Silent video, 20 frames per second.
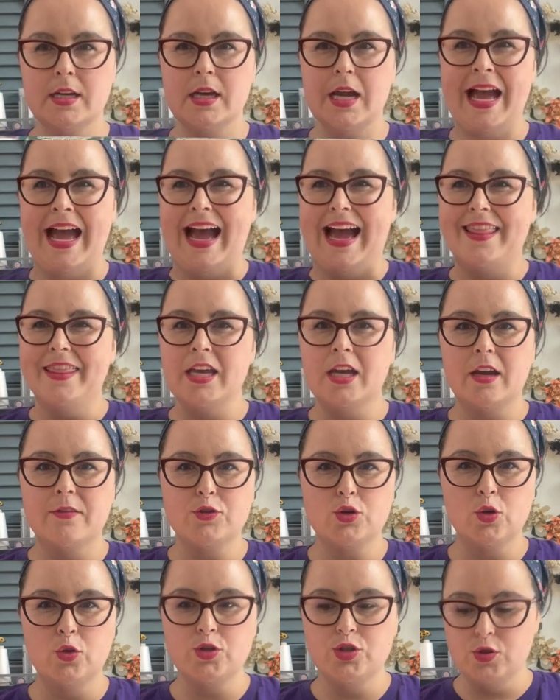I think I've
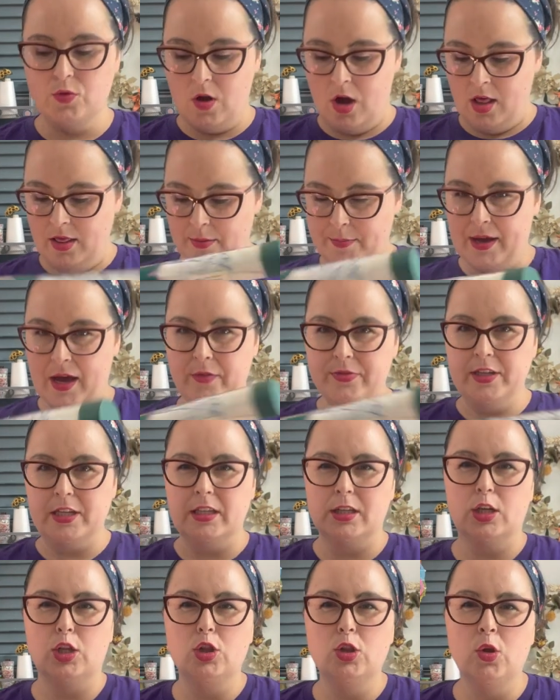told you all about
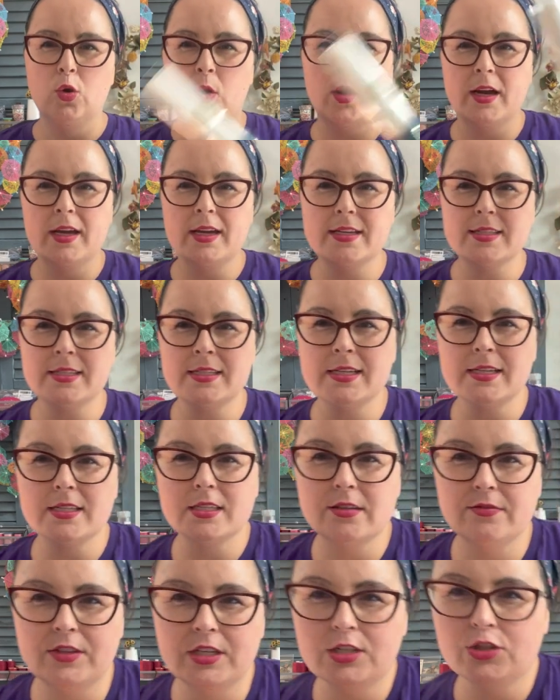the gloriousness
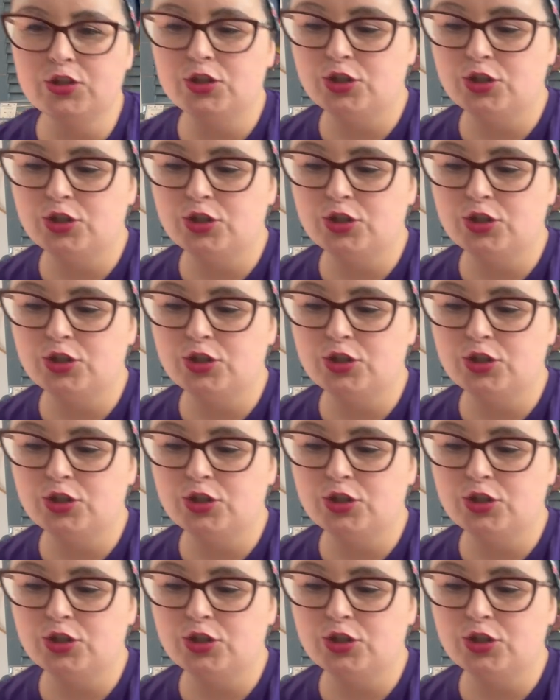of these